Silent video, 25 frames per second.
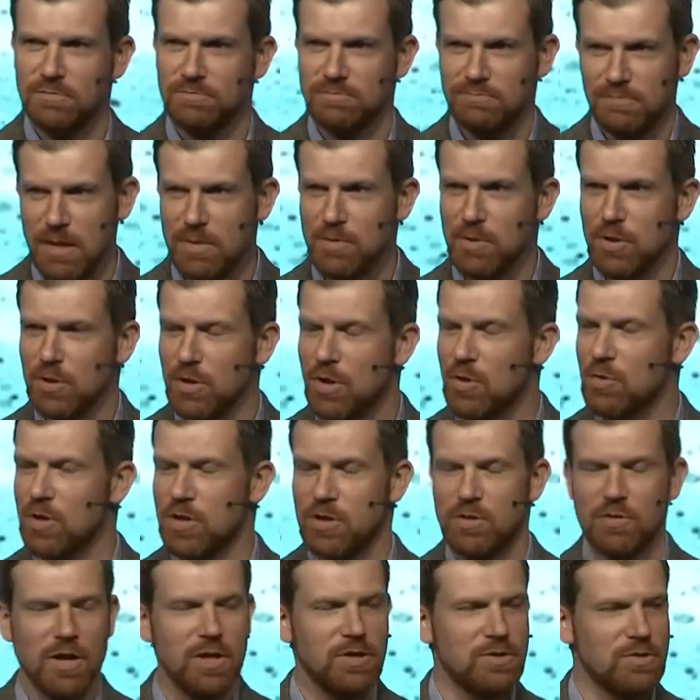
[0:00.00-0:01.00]
maybe you're going in
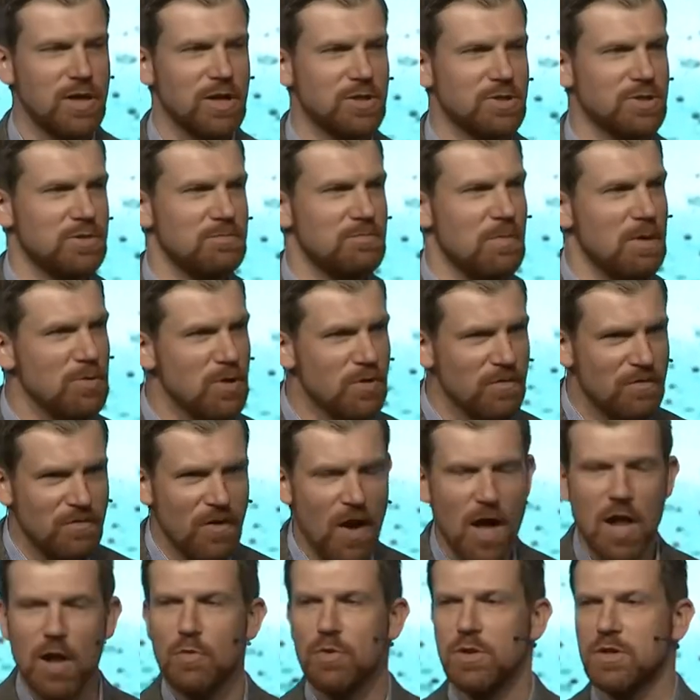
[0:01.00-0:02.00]
the right direction. Maybe you're
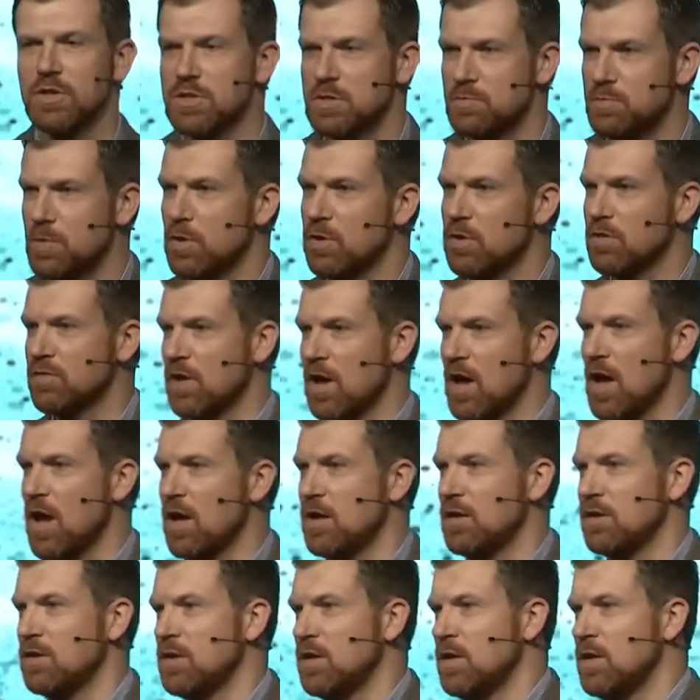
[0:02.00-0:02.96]
following the Spirit of God.